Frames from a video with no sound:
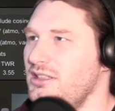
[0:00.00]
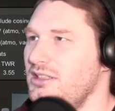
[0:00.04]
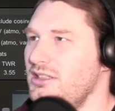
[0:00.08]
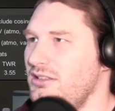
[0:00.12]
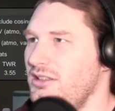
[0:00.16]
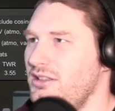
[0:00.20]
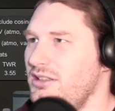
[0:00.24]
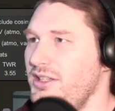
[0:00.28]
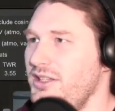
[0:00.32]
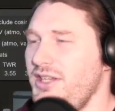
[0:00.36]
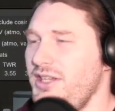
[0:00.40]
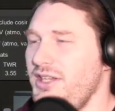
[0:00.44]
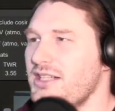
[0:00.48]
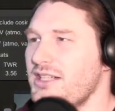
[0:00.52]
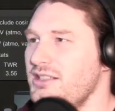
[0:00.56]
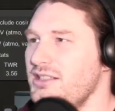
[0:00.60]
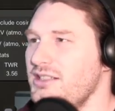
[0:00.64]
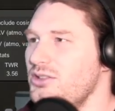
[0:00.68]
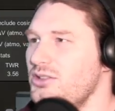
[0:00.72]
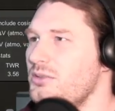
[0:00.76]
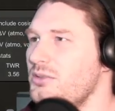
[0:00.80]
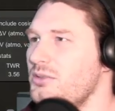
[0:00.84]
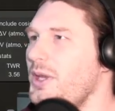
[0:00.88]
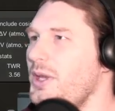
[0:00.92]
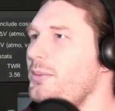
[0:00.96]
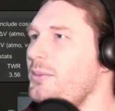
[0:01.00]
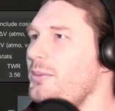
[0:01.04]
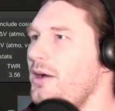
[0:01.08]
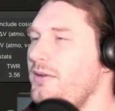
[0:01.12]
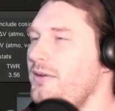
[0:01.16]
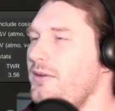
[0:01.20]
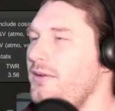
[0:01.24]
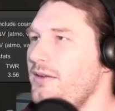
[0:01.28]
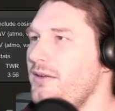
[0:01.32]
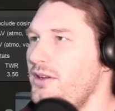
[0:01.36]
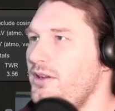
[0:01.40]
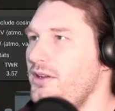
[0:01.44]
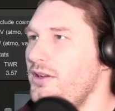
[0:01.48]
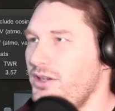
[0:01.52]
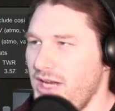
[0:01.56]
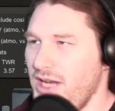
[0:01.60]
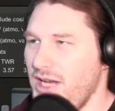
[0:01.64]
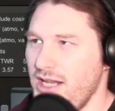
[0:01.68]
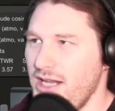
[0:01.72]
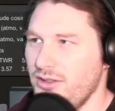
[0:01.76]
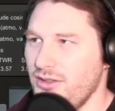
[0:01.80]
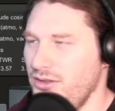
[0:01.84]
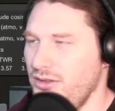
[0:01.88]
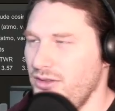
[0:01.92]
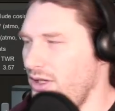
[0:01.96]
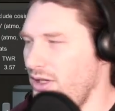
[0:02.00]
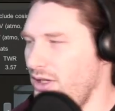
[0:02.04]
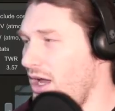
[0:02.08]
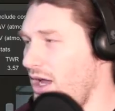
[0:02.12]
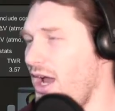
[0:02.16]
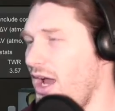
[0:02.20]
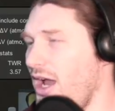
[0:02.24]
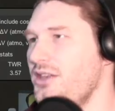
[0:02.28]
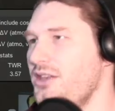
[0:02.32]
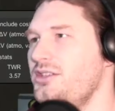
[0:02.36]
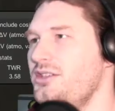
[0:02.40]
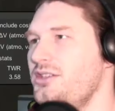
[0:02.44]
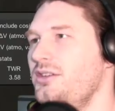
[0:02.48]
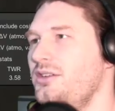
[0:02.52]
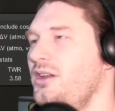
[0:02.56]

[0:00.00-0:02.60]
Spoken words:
This actually took me about 500k though to launch.